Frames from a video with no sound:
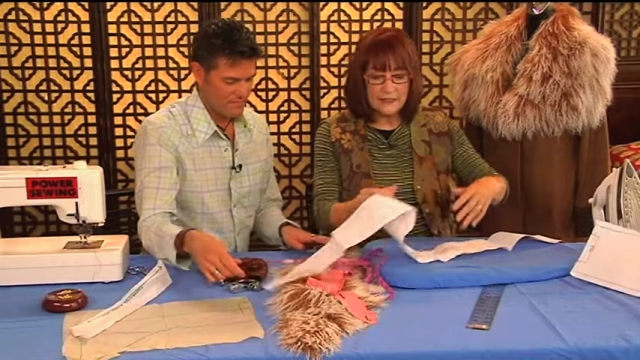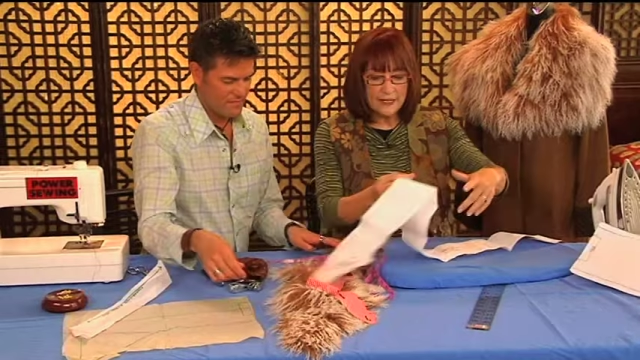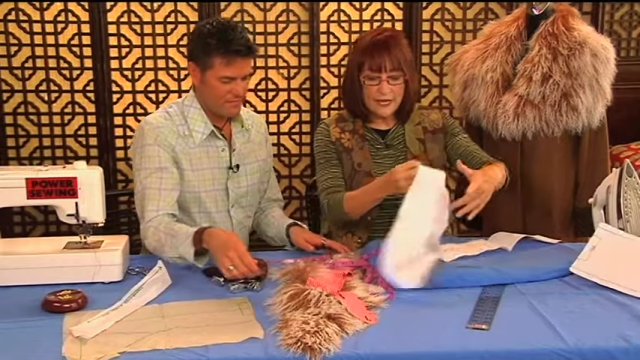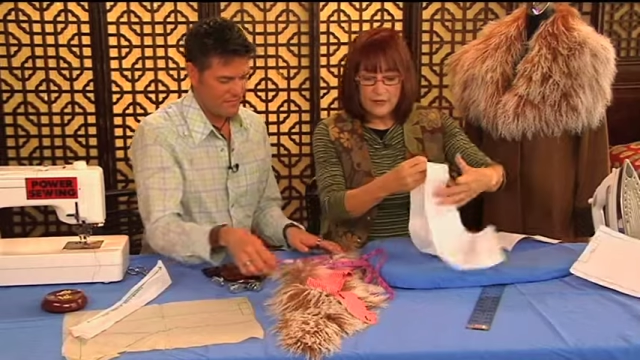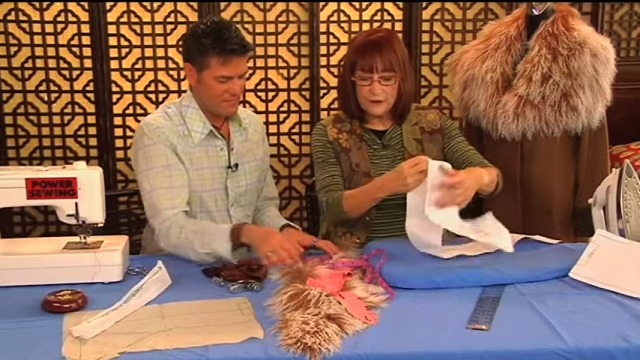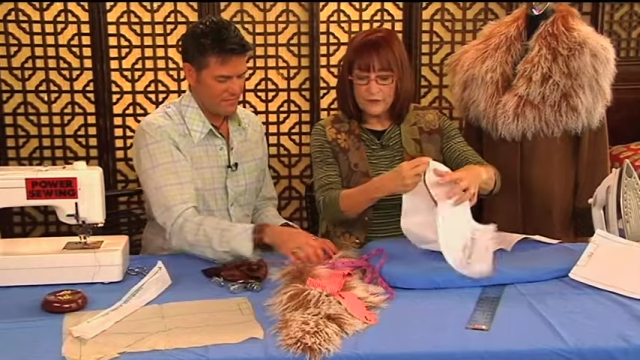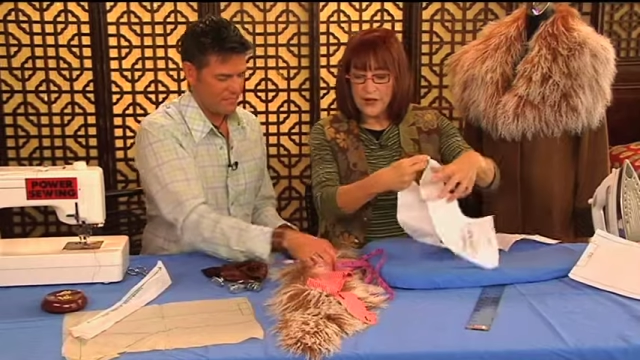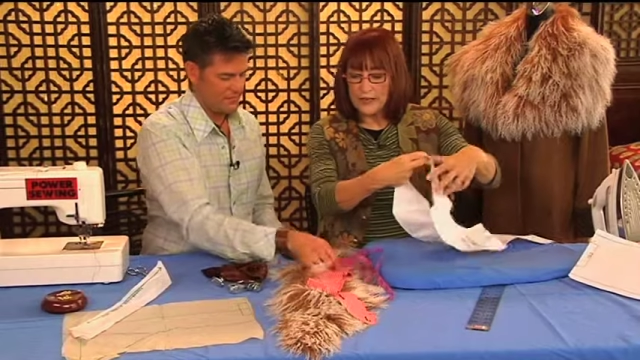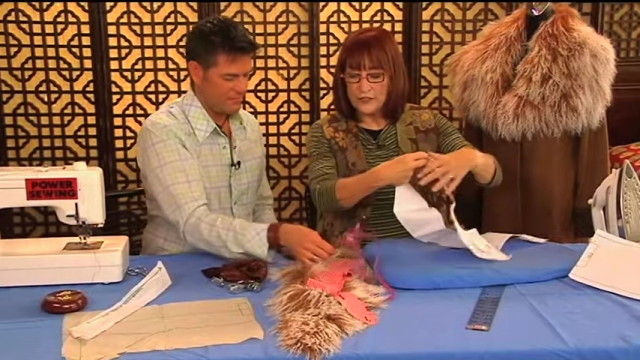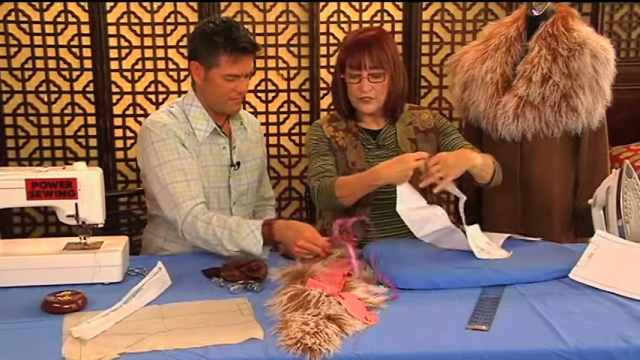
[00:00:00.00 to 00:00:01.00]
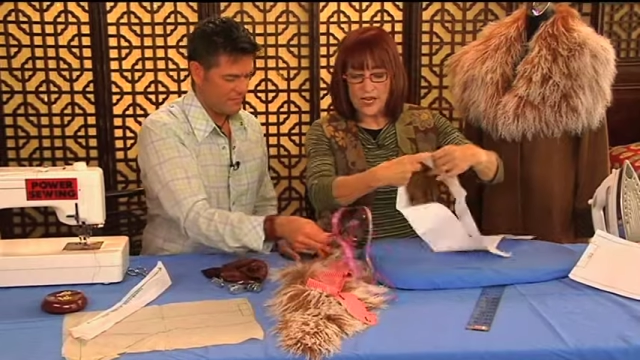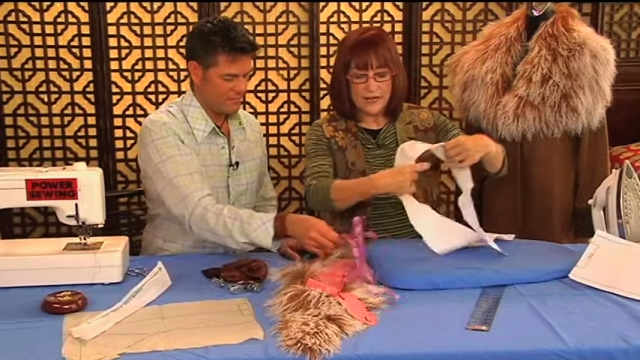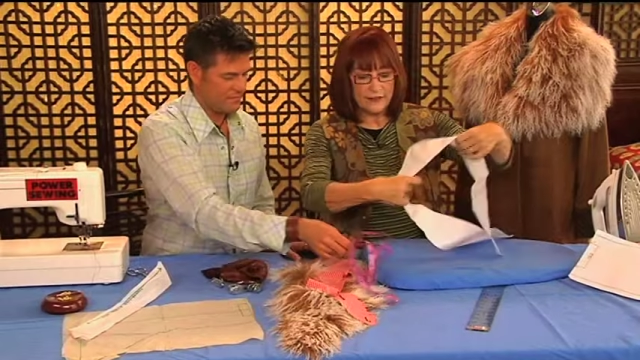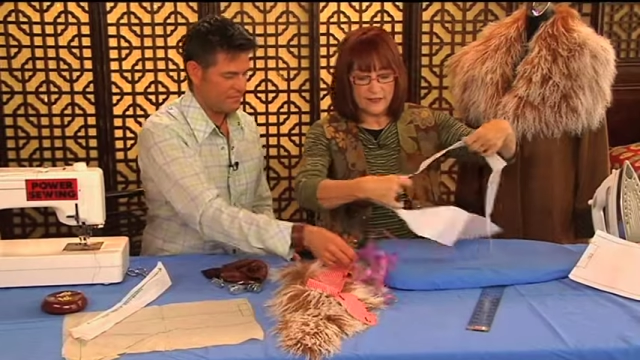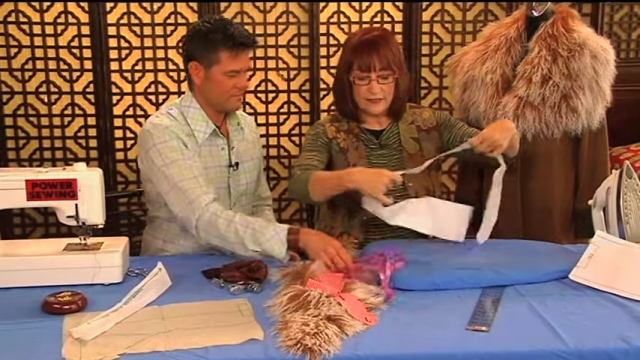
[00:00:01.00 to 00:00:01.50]
Speaker 1: say you've got a
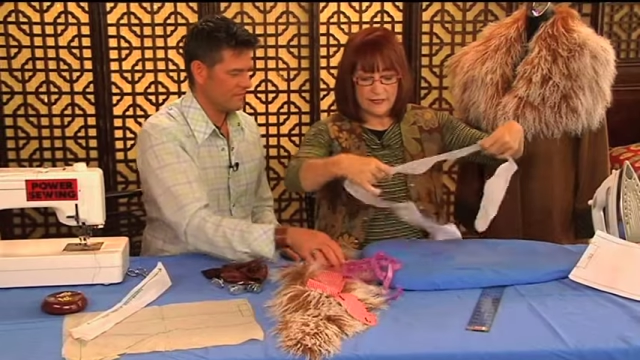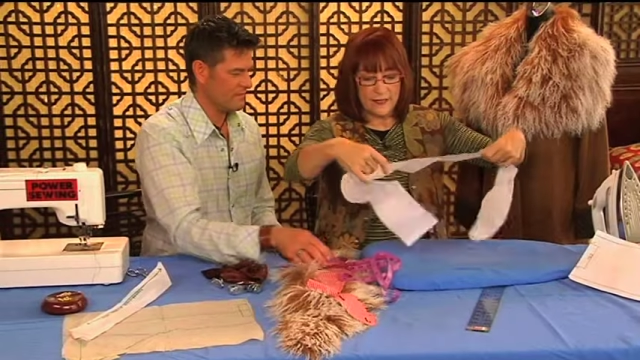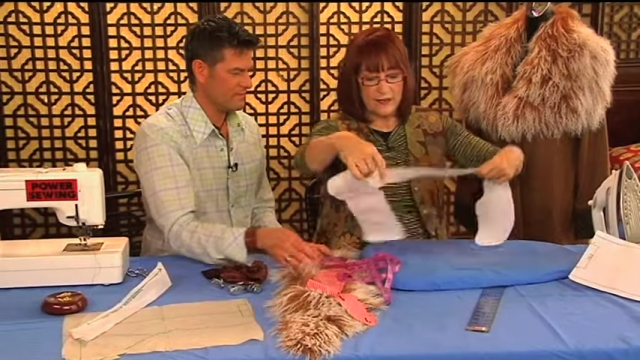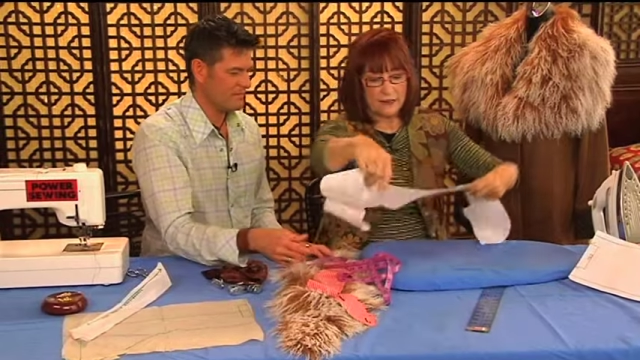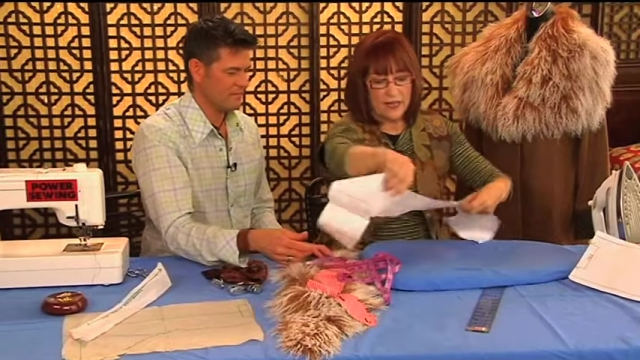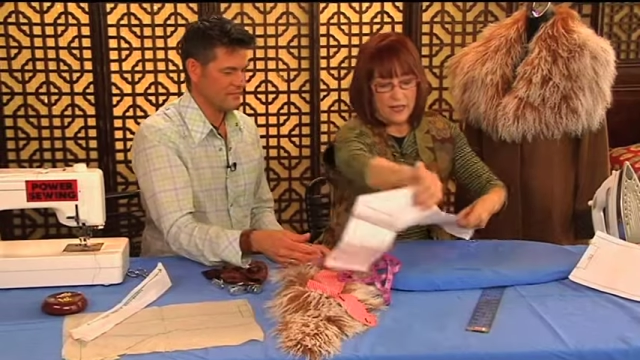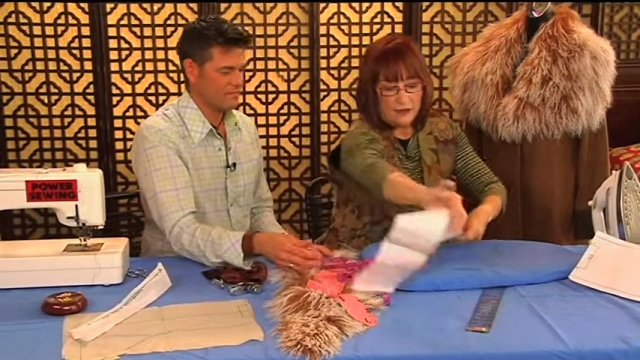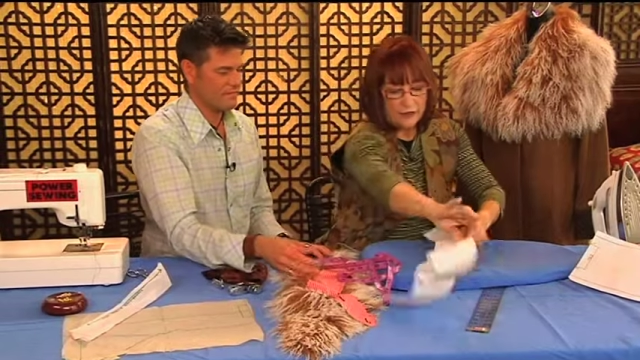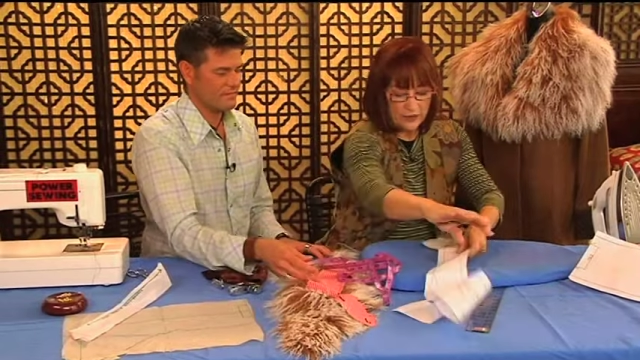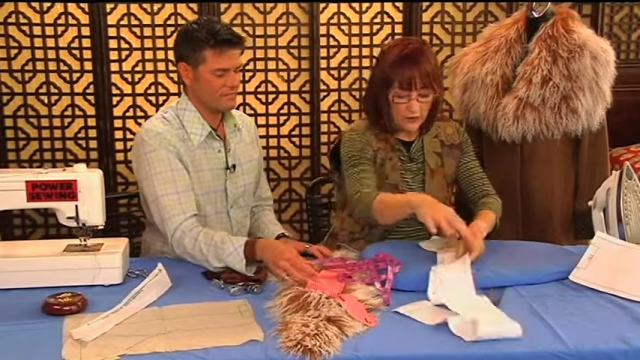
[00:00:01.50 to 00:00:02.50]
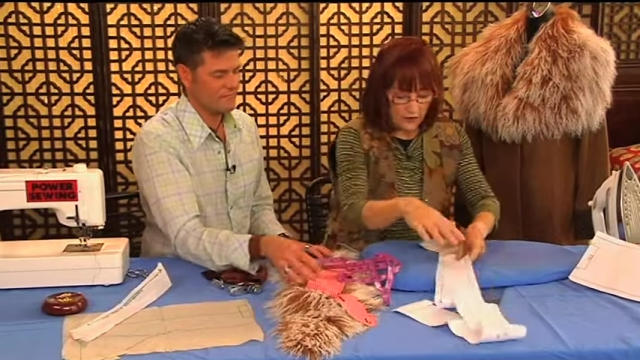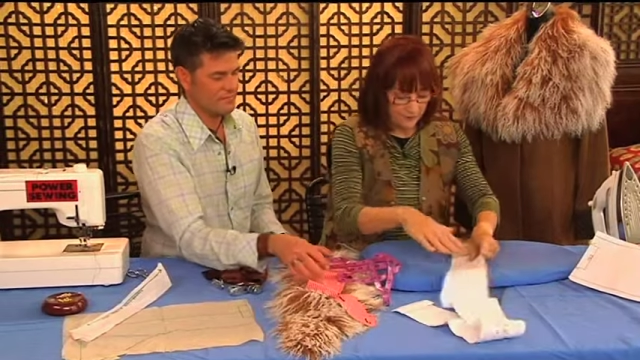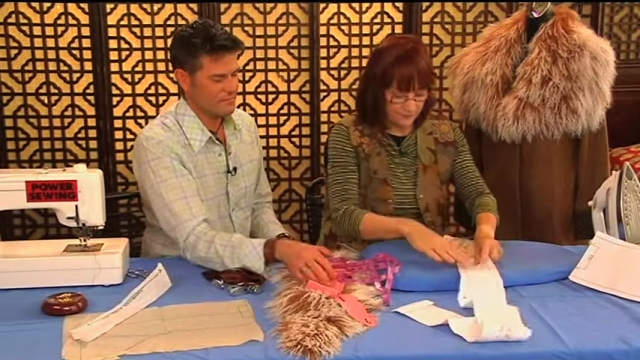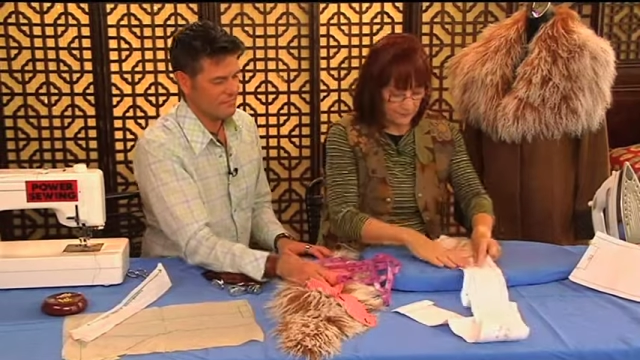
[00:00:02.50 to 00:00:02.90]
jacket that didn't have a collar at all.